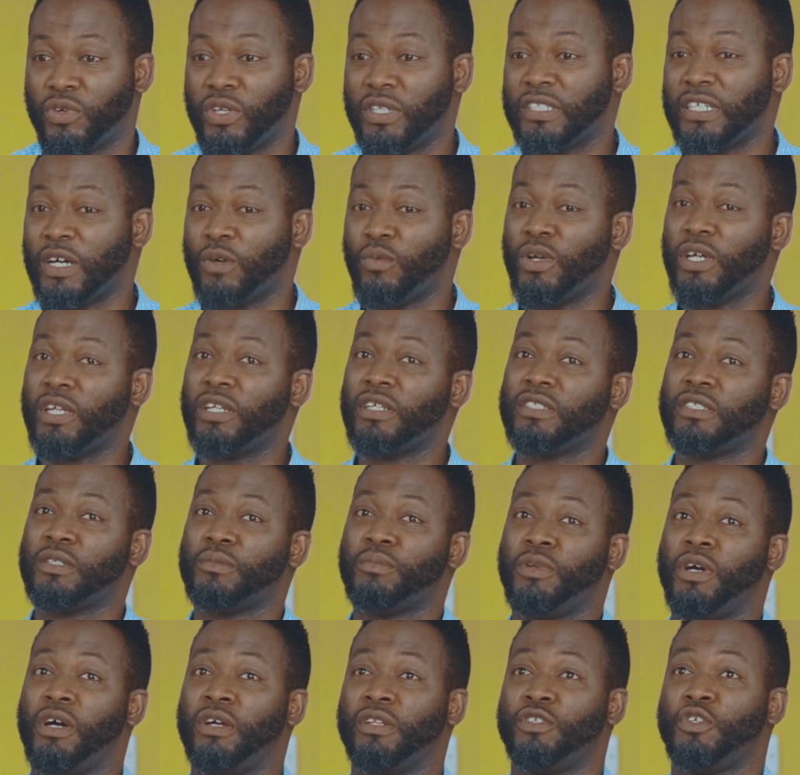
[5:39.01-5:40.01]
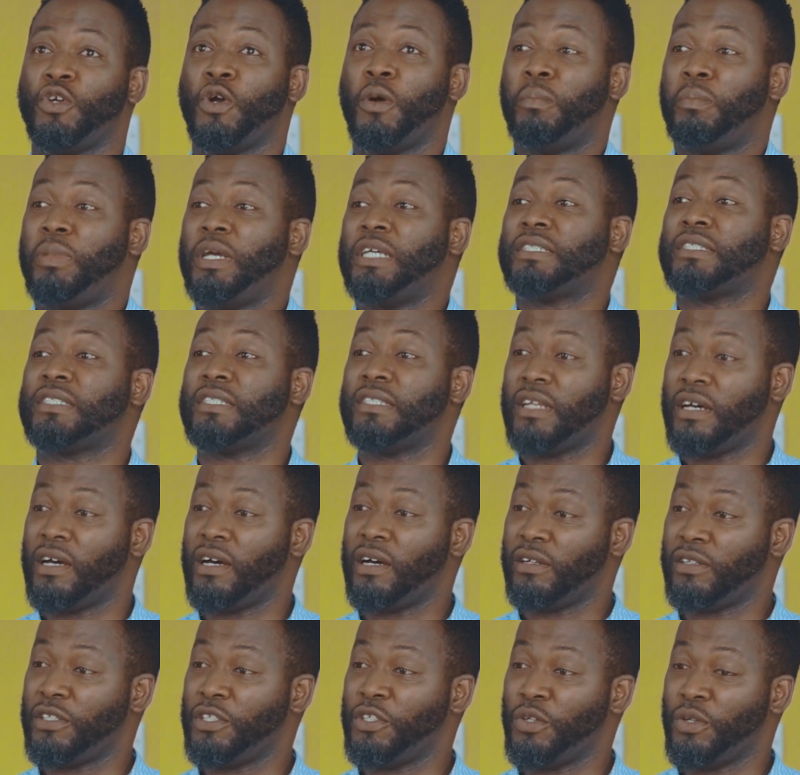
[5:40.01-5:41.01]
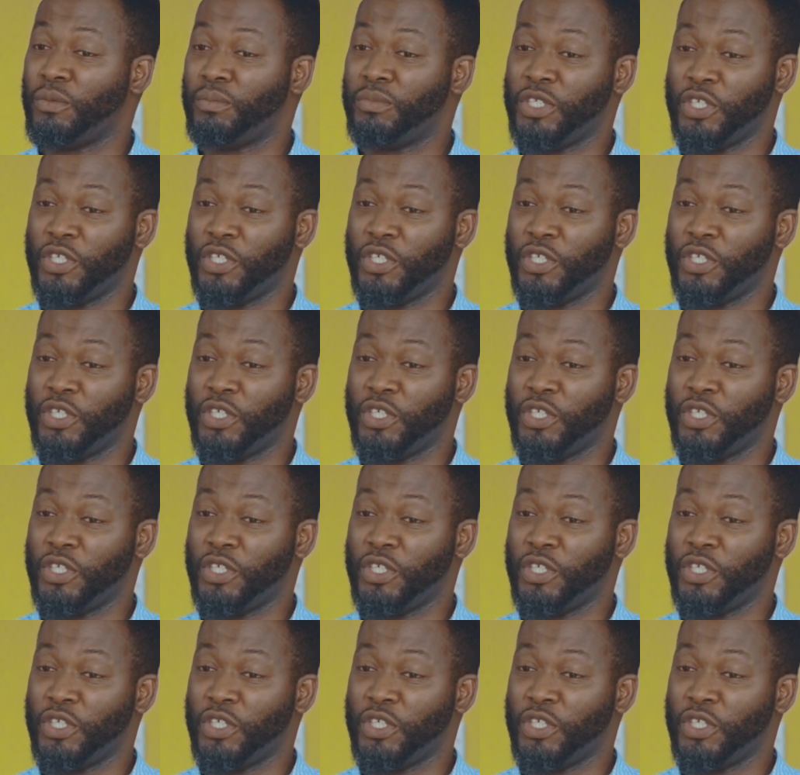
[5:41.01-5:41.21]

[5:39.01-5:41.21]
create awareness about your personal,